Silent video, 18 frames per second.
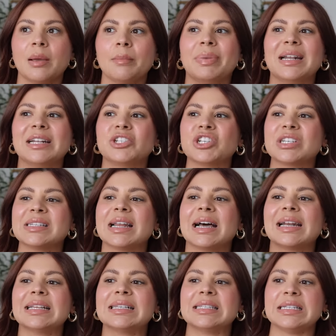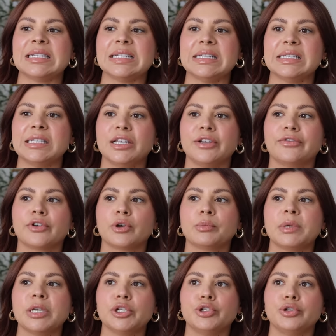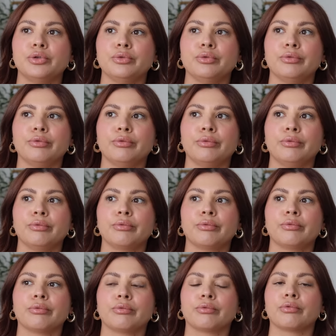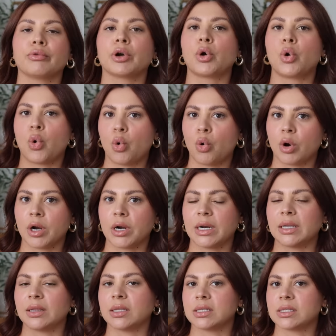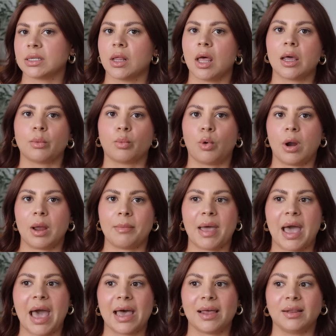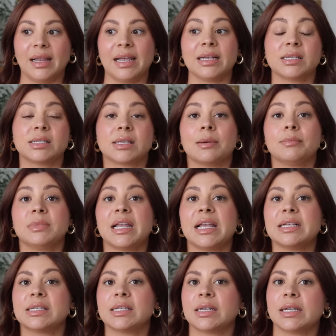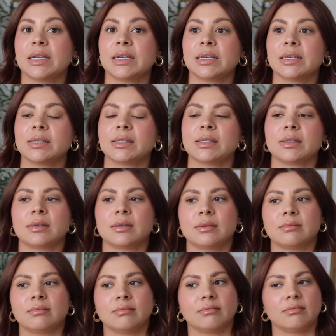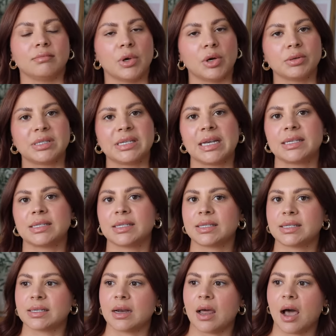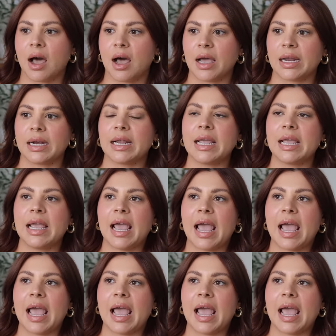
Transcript: But it's just not as easy for me to record in the salon where I'm at. Like some days it is, most days it's not.